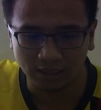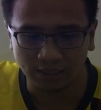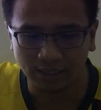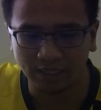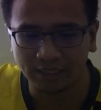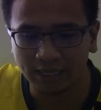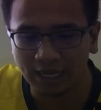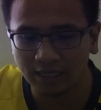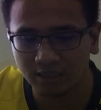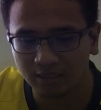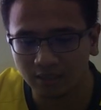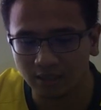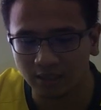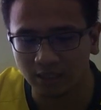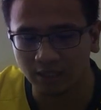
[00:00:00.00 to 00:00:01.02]
The
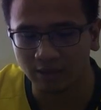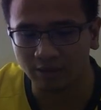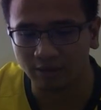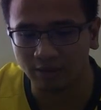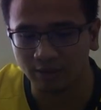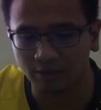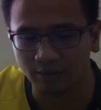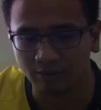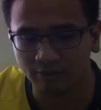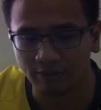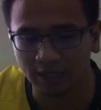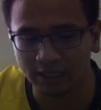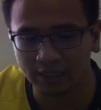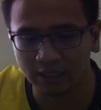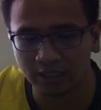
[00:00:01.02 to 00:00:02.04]
next
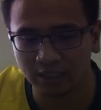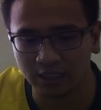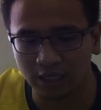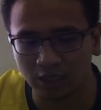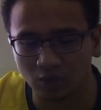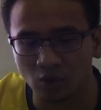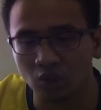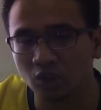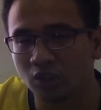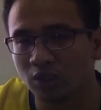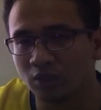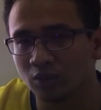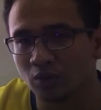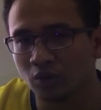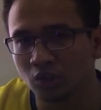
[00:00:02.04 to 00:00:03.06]
factors that could
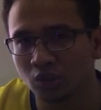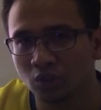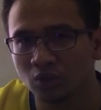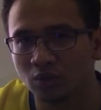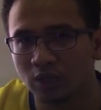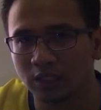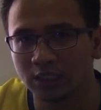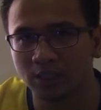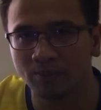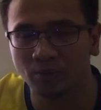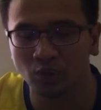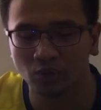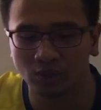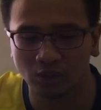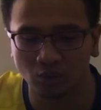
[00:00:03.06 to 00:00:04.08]
also
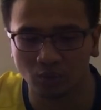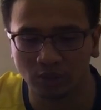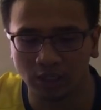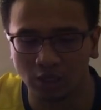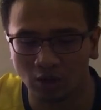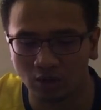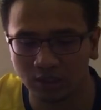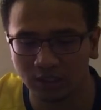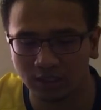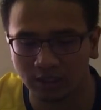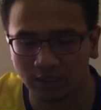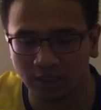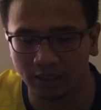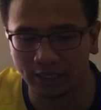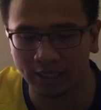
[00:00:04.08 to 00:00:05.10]
attribute to the loss
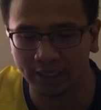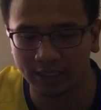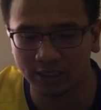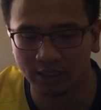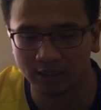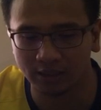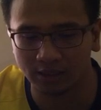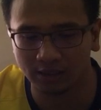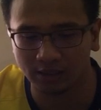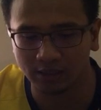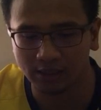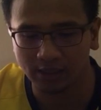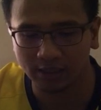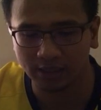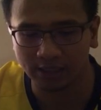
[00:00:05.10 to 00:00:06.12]
incurred
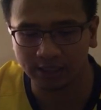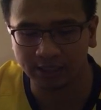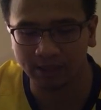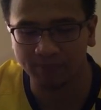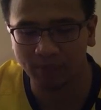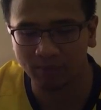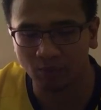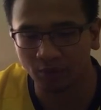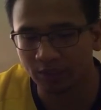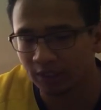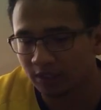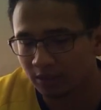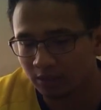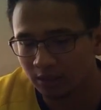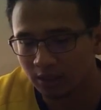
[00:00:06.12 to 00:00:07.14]
in JP
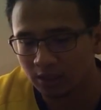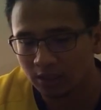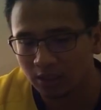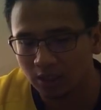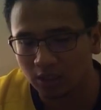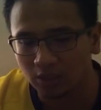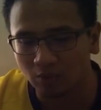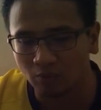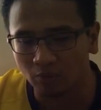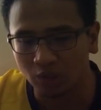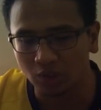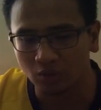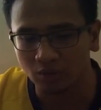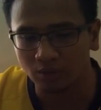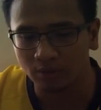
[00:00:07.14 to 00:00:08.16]
Morgan
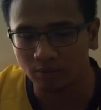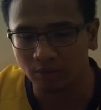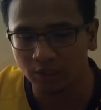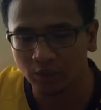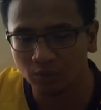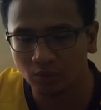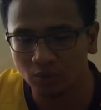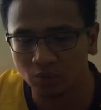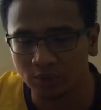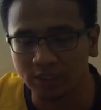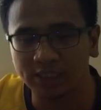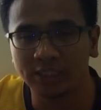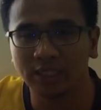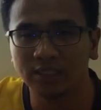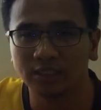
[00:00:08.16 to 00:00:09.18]
was due to the
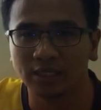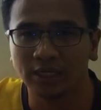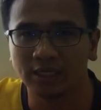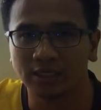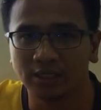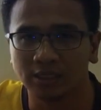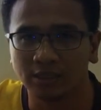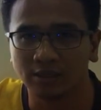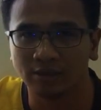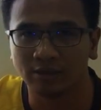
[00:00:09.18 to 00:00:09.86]
change in the